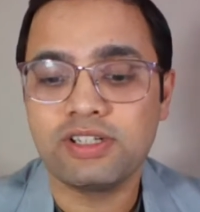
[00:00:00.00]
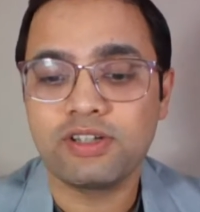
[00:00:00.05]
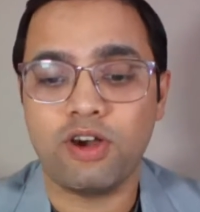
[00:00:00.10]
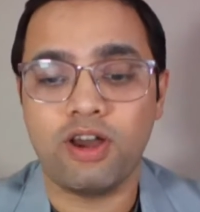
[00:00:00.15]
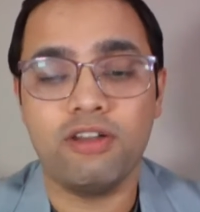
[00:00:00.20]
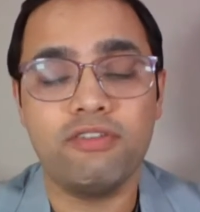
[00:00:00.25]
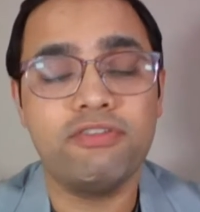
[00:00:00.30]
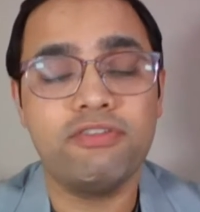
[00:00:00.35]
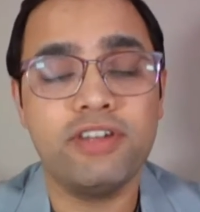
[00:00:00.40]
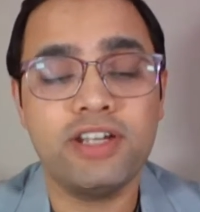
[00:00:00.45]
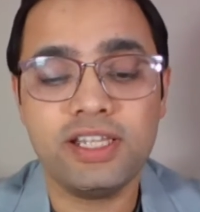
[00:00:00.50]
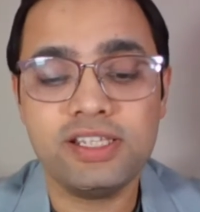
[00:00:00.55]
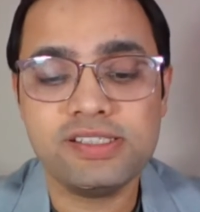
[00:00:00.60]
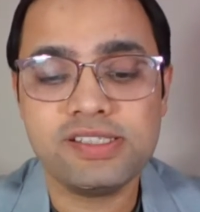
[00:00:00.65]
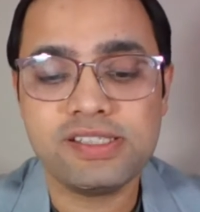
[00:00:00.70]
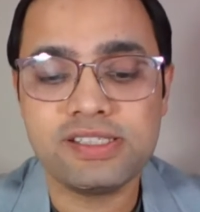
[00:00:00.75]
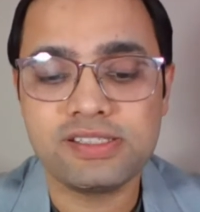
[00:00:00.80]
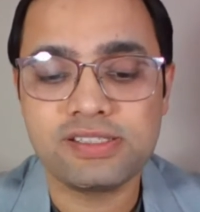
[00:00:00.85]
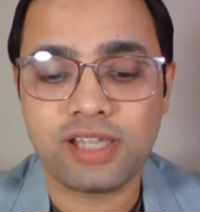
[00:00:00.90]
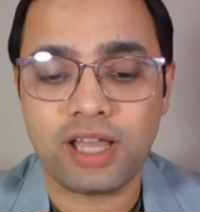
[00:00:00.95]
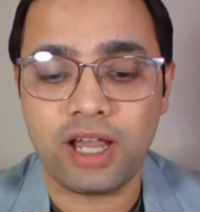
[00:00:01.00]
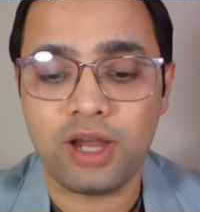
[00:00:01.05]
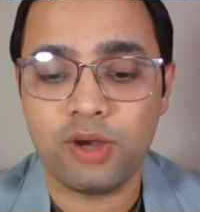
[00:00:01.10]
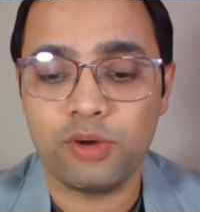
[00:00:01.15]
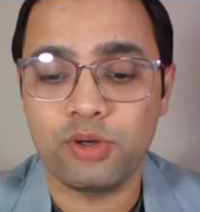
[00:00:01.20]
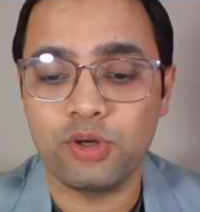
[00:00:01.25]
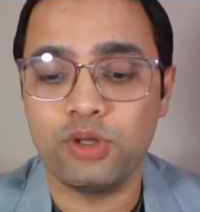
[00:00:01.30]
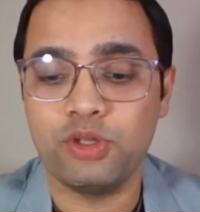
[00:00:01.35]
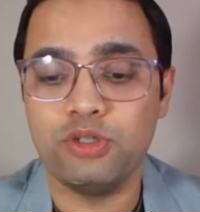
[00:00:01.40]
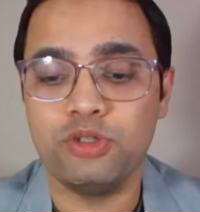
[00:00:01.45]
confidence, how
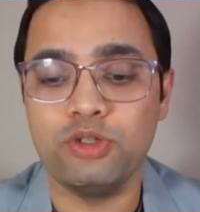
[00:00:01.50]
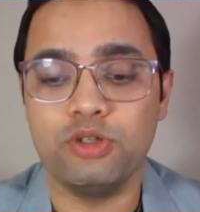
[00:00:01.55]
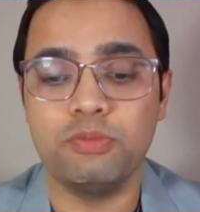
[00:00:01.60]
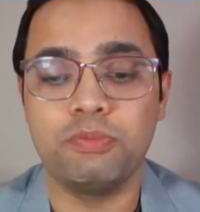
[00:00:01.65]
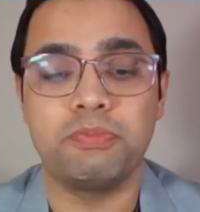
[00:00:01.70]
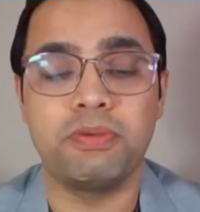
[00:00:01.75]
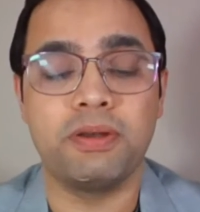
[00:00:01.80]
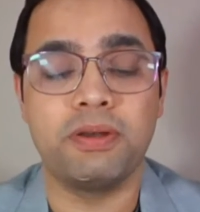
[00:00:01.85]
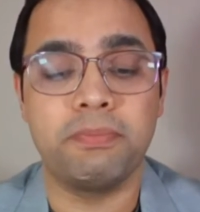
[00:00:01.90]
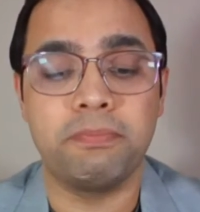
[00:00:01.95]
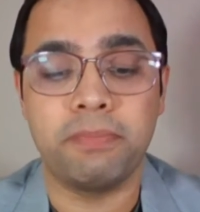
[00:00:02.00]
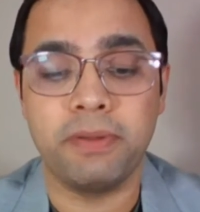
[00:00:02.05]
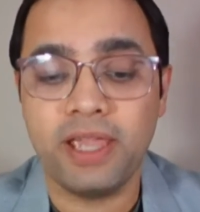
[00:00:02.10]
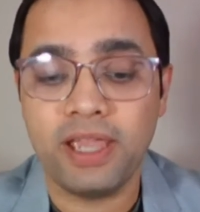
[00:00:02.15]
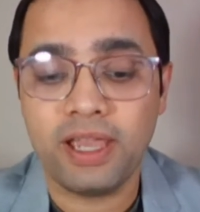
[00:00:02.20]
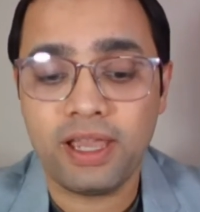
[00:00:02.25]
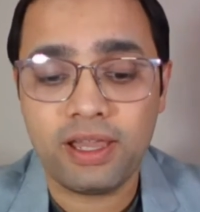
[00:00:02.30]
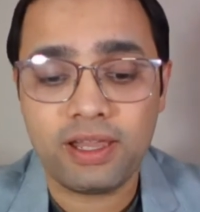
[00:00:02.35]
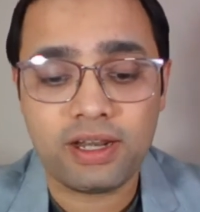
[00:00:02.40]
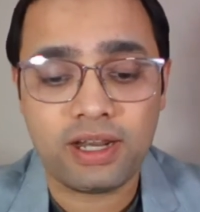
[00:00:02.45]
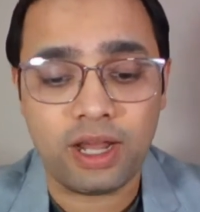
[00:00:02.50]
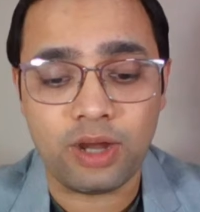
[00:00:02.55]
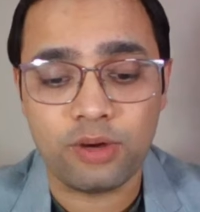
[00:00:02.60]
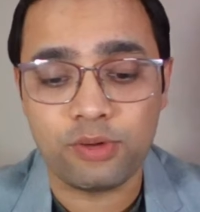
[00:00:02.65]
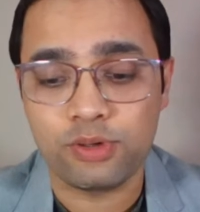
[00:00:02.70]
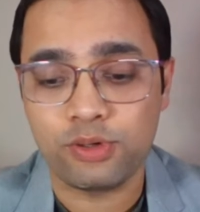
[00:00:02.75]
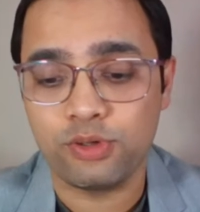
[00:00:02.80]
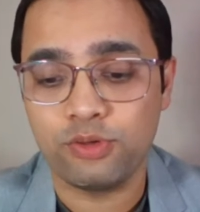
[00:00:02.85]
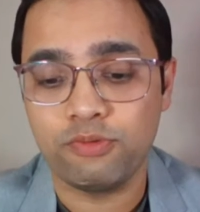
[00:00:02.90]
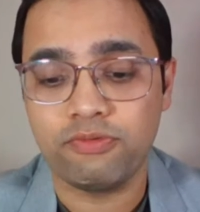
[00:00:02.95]
do you prepare,
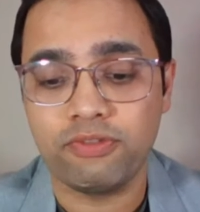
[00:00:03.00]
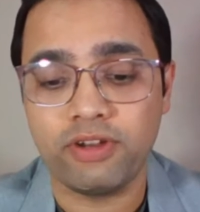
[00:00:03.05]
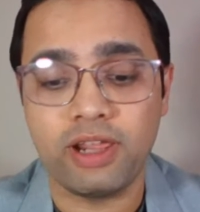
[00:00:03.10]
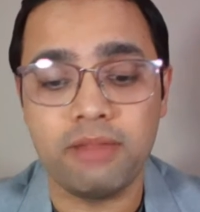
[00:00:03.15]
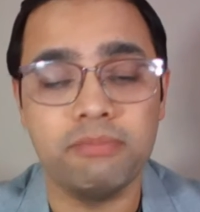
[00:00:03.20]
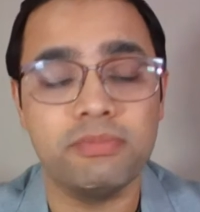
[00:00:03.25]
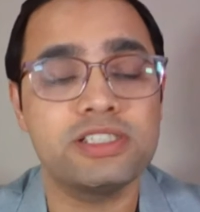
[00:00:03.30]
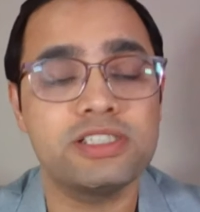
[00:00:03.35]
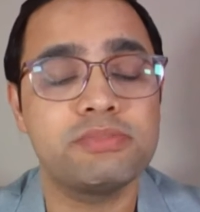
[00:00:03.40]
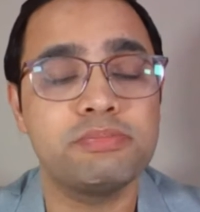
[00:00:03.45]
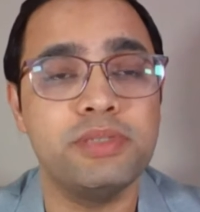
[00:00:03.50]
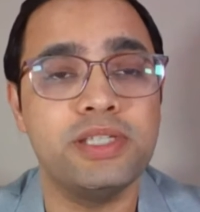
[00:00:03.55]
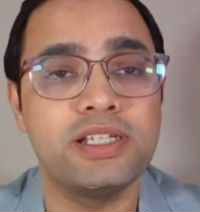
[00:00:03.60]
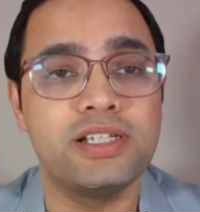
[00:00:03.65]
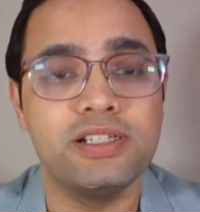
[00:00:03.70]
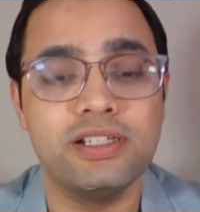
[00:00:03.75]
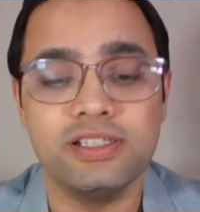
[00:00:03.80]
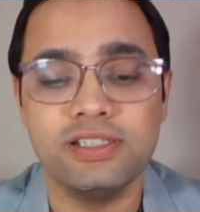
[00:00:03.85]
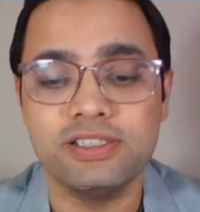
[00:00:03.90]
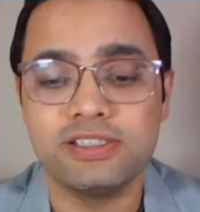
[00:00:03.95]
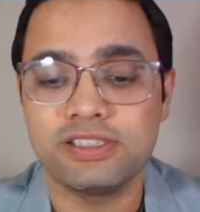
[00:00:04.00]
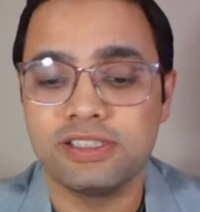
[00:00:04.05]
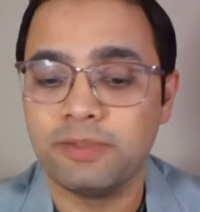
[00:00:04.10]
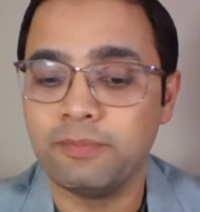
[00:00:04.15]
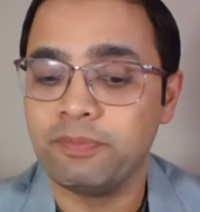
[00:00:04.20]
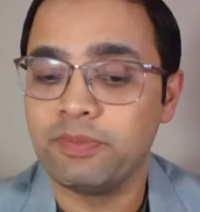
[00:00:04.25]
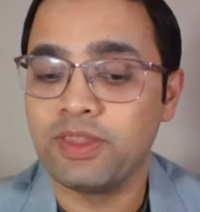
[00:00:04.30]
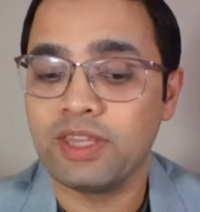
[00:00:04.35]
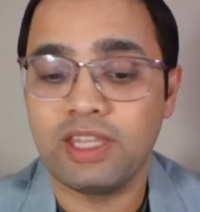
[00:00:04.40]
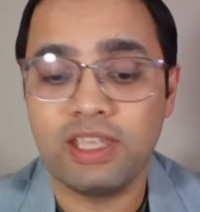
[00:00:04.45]
how do famous speakers
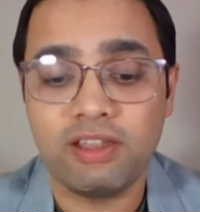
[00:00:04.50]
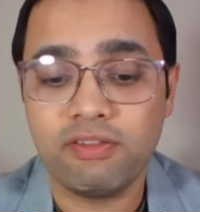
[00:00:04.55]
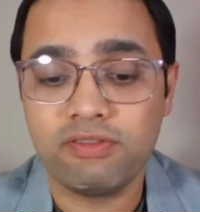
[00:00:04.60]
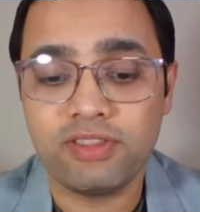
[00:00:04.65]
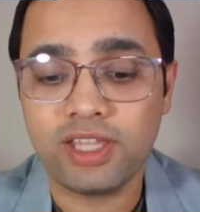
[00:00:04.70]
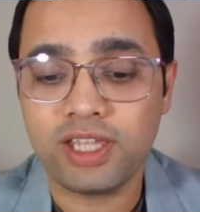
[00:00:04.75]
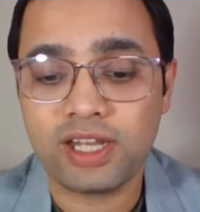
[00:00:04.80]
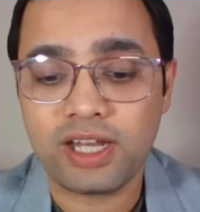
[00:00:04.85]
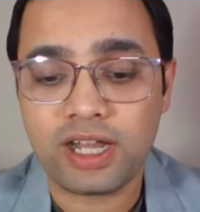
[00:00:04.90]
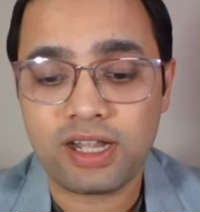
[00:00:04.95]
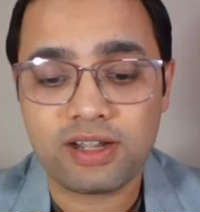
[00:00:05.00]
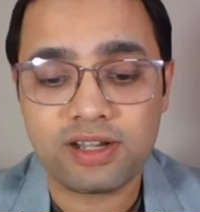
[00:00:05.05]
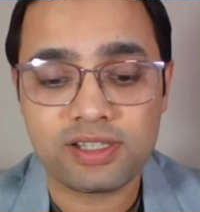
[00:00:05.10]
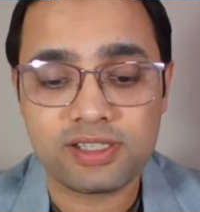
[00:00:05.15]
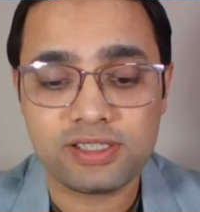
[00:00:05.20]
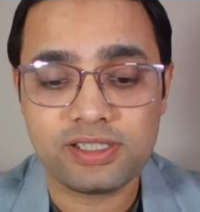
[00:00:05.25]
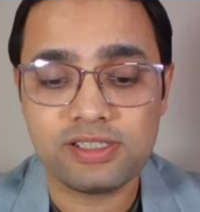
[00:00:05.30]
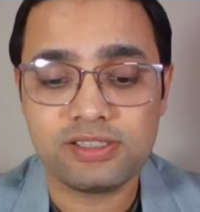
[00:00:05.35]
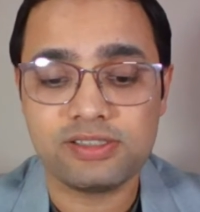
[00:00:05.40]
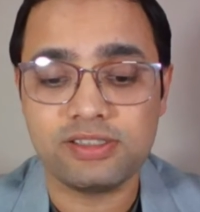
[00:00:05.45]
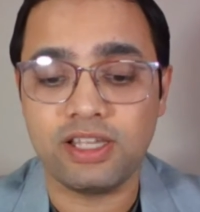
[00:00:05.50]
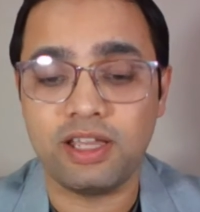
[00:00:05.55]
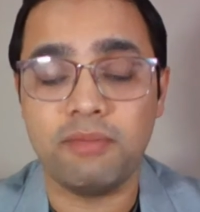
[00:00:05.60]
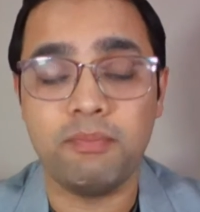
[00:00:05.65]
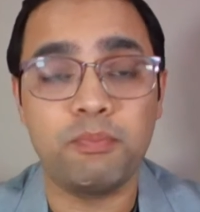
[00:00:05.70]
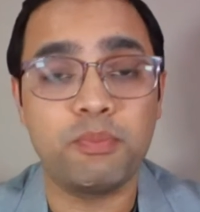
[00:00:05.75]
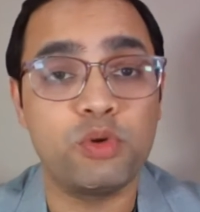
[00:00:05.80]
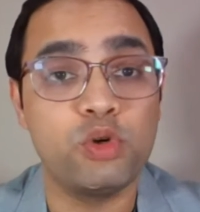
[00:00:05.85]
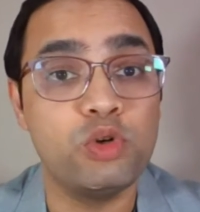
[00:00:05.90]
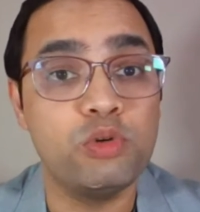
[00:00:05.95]
give their addresses, the
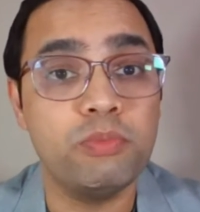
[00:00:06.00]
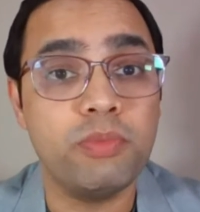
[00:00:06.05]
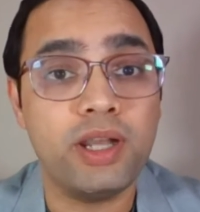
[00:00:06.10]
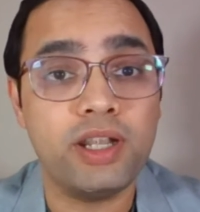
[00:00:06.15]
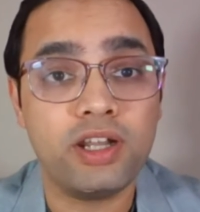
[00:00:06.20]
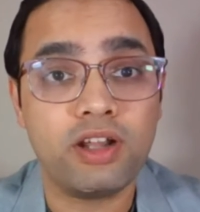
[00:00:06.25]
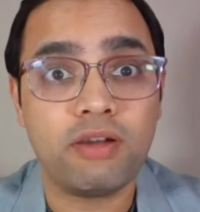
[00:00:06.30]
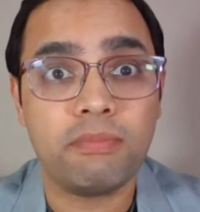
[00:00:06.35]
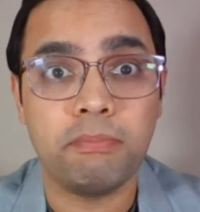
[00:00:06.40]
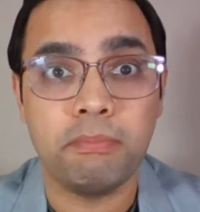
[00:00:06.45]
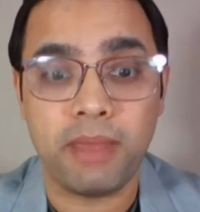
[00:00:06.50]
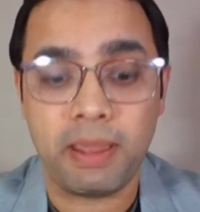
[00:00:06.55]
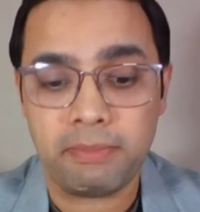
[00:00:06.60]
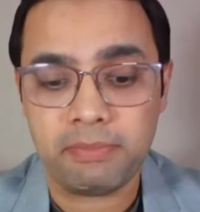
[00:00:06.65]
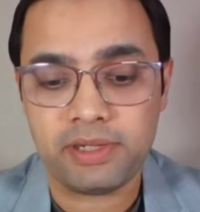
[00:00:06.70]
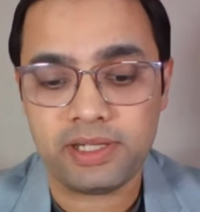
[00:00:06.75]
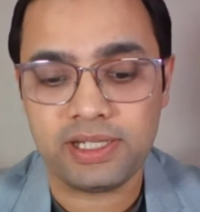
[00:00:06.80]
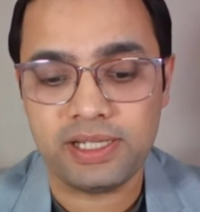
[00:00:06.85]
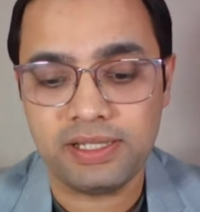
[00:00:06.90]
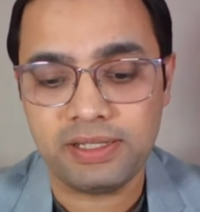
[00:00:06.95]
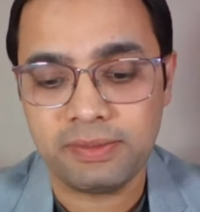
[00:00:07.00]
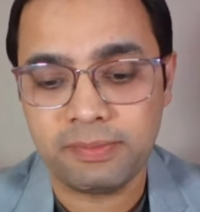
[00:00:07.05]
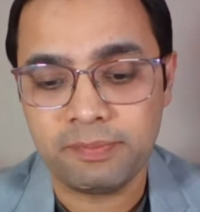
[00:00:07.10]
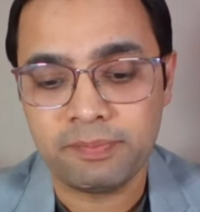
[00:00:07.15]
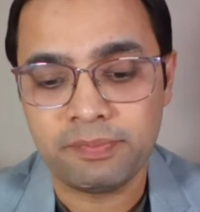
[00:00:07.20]
improvement of memory,